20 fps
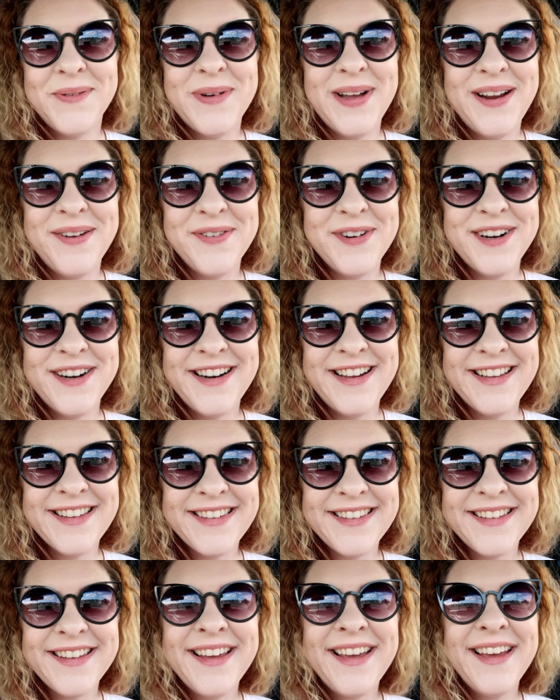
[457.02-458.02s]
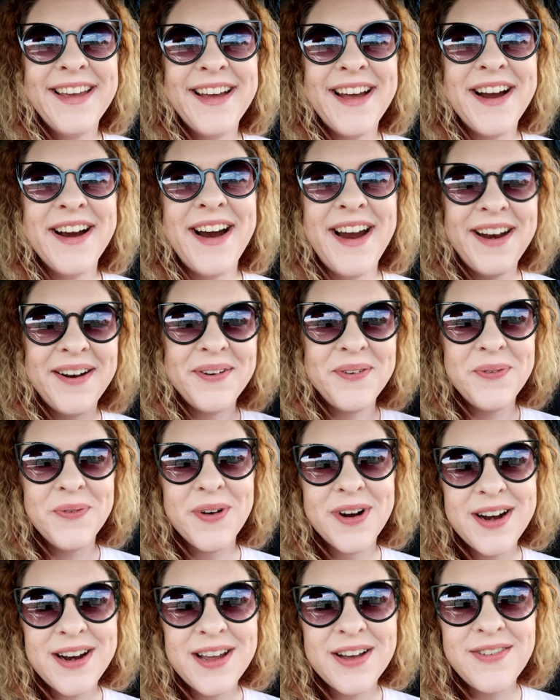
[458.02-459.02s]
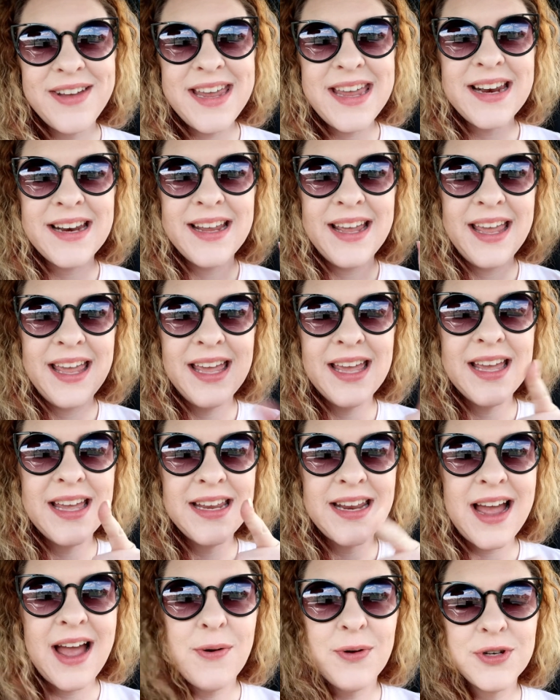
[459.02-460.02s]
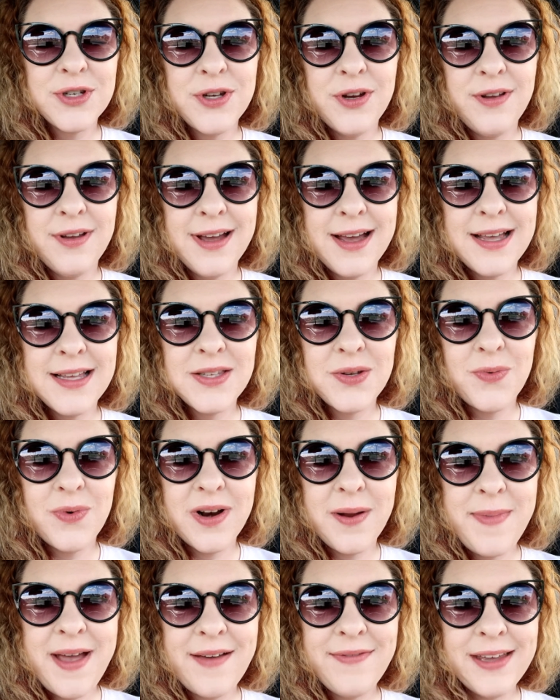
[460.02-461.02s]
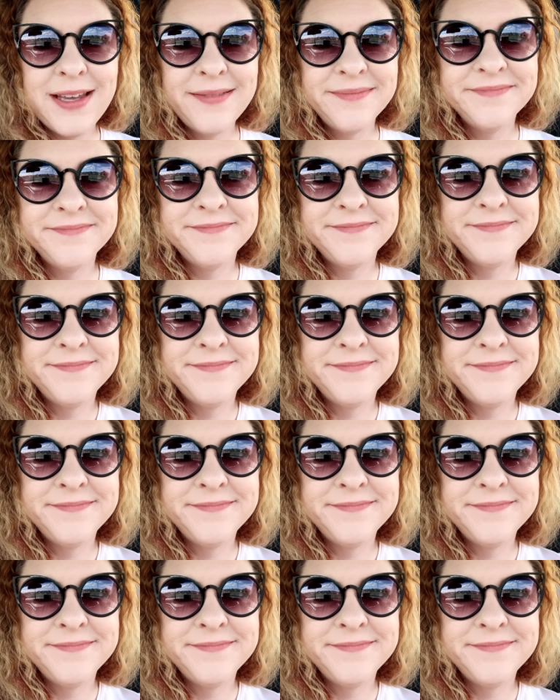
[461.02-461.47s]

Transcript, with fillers: Whatever it is. All right we're gonna go eat and I will show you guys what I'm having.